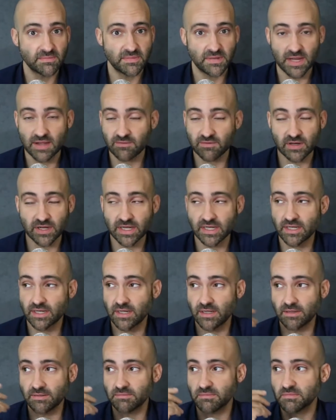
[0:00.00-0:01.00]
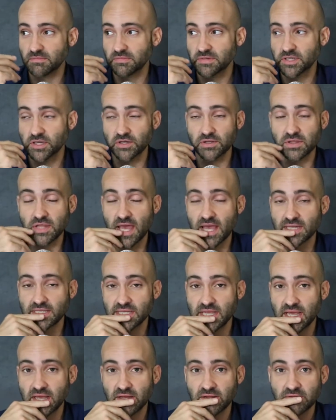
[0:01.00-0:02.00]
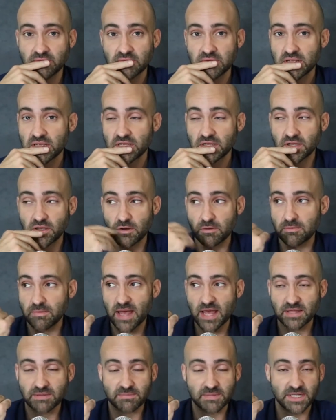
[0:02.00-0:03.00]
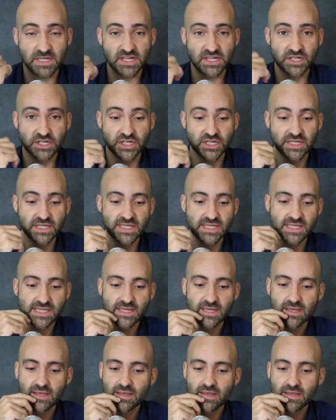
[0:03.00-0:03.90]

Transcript: Never gonna turn that down. Go mathematicians.